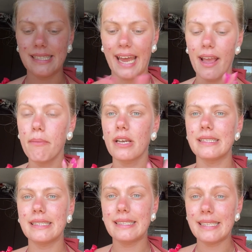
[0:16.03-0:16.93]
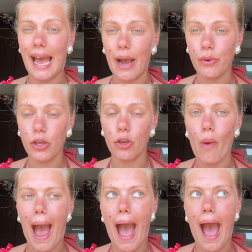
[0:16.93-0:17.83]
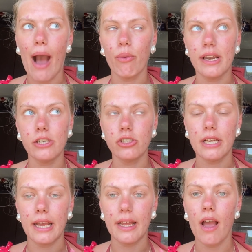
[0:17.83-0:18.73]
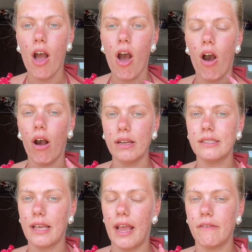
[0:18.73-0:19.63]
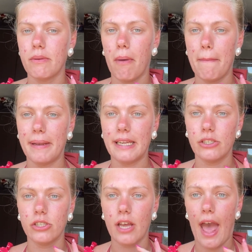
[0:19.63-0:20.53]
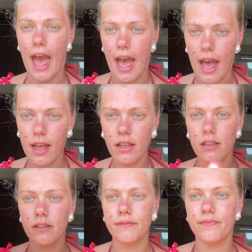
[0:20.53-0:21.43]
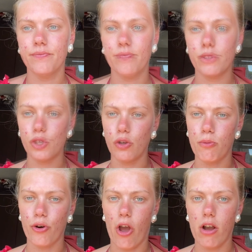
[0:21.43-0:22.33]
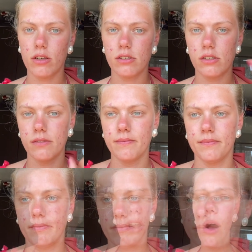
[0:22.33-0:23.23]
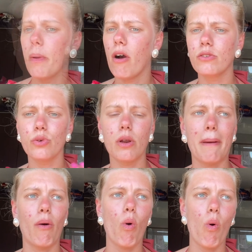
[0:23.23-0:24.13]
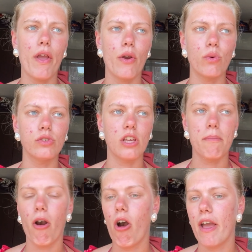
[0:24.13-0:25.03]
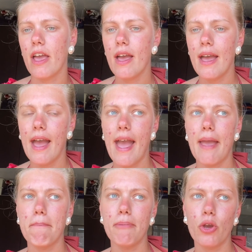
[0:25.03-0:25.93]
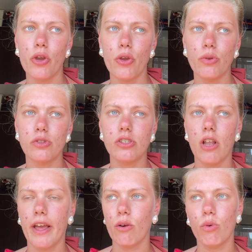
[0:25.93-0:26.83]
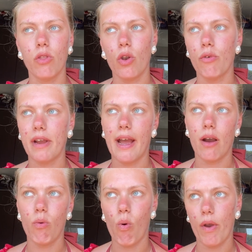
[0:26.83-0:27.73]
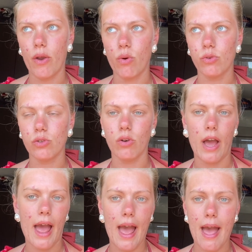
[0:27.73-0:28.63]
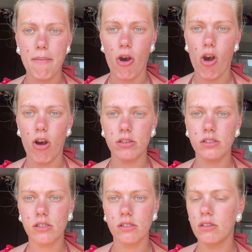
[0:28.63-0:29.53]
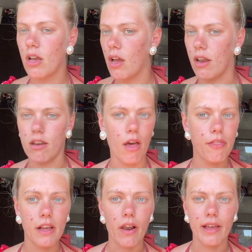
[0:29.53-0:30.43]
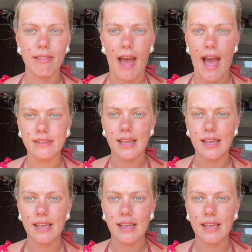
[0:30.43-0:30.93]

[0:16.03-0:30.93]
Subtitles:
Today I'm going to tell you how literally I saved my bleached hair with 2 products. And we aren't talking about oils that you buy in Boots, like all the L'Oreal oils, or like hair masks, nothing like that